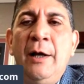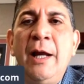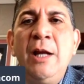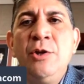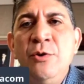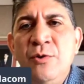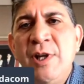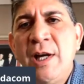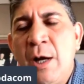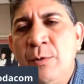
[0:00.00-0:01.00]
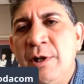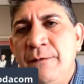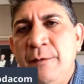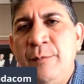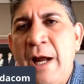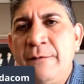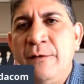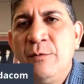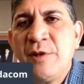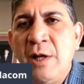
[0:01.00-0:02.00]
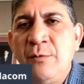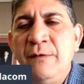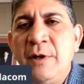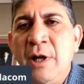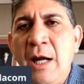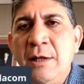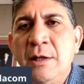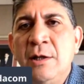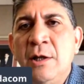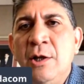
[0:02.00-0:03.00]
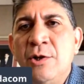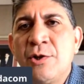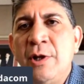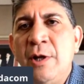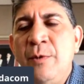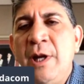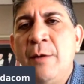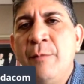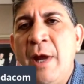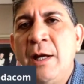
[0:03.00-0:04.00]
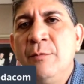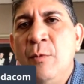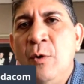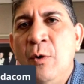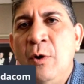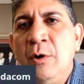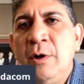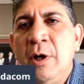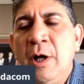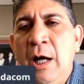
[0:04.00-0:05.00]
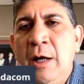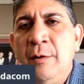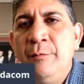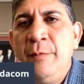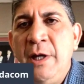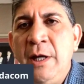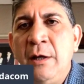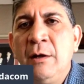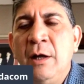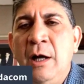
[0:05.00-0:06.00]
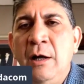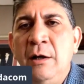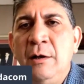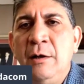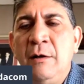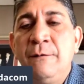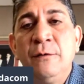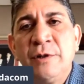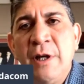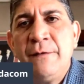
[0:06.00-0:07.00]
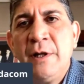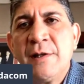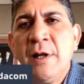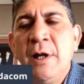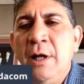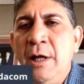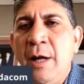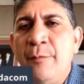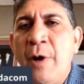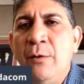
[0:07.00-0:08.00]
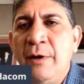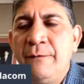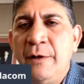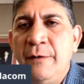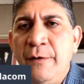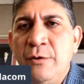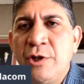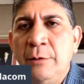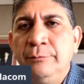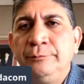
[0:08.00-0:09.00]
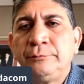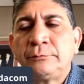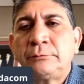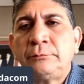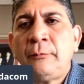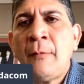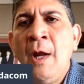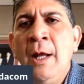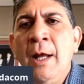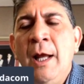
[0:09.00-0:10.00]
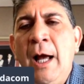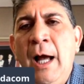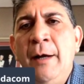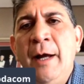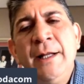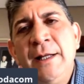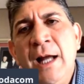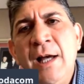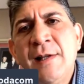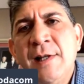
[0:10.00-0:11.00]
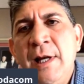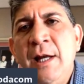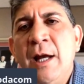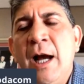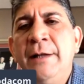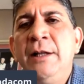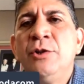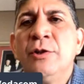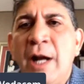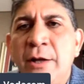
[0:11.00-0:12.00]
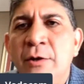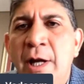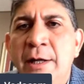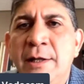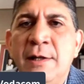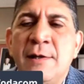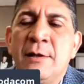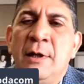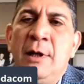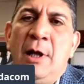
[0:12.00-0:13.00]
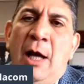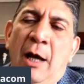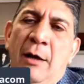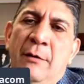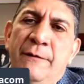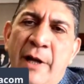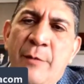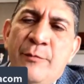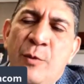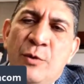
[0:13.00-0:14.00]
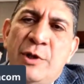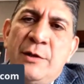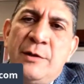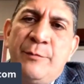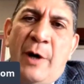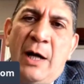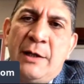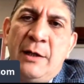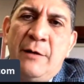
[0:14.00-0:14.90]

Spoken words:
in using our different platforms that we've created so that we can make a more meaningful difference in empowering for the future. And then lastly, I think to regulators, a very important part and a